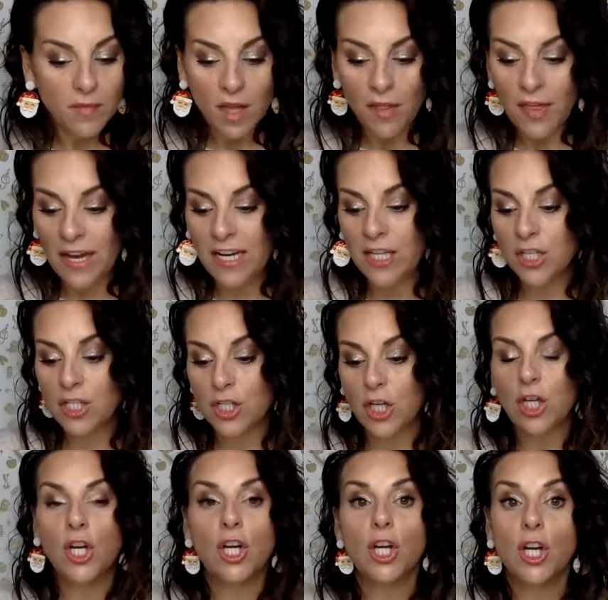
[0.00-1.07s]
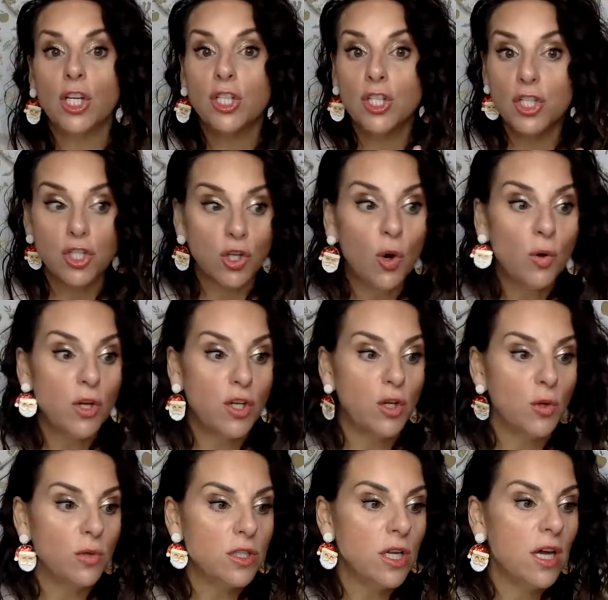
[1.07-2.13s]
that is so
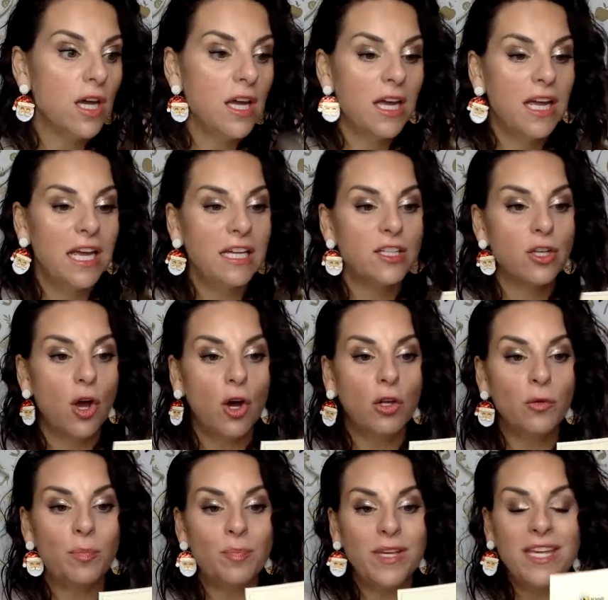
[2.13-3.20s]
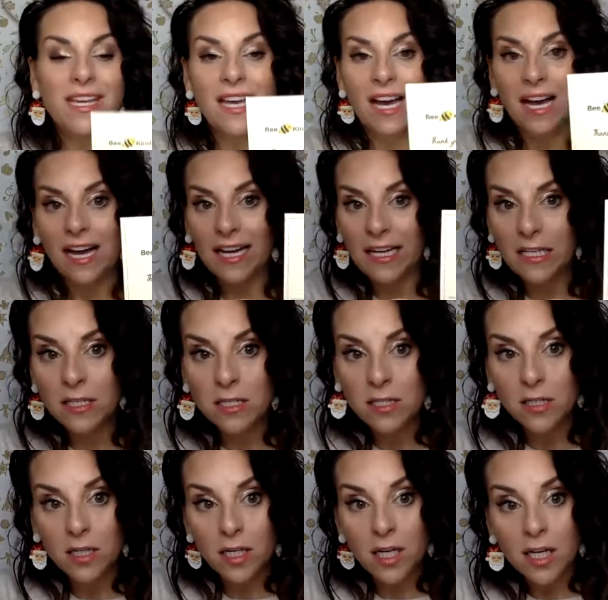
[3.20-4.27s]
cute. It's called Be Kind.
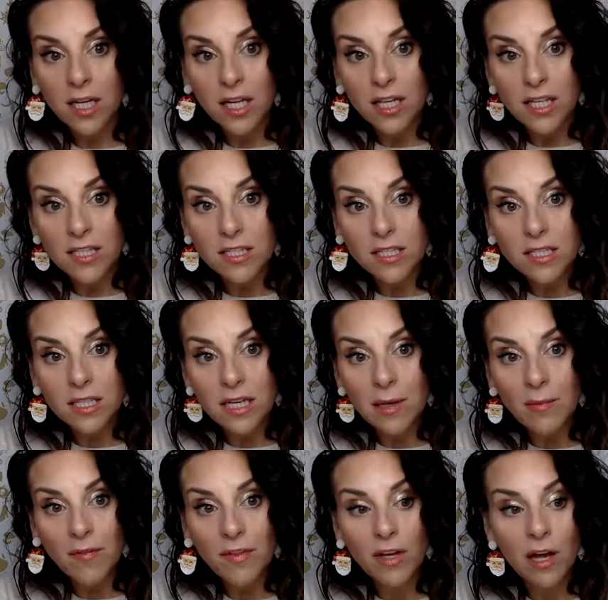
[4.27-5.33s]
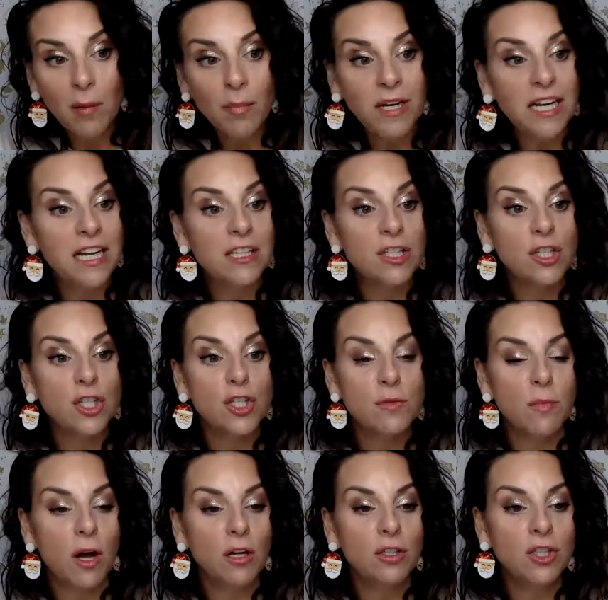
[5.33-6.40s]
This is the name of the company. It's a
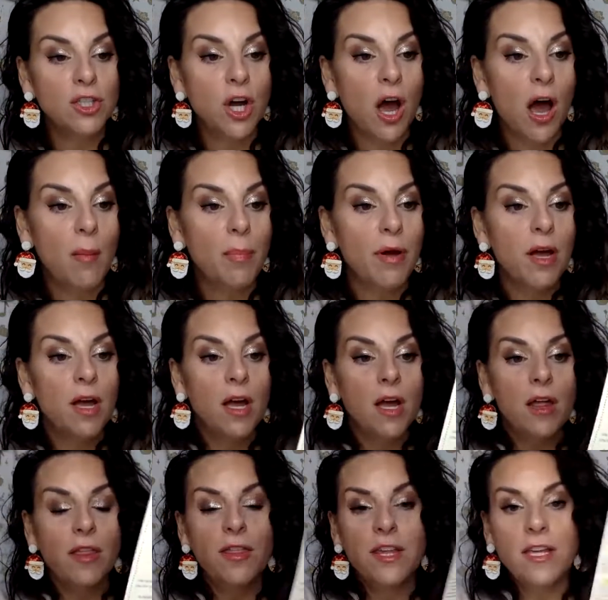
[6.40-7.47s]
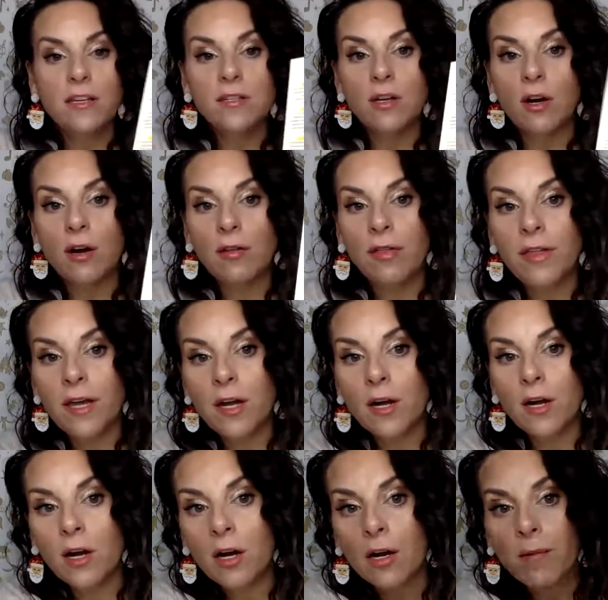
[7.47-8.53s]
small shop. These are
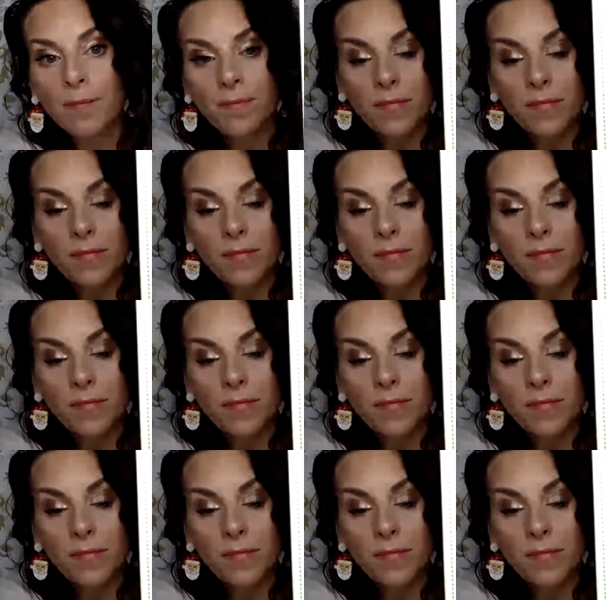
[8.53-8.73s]
their,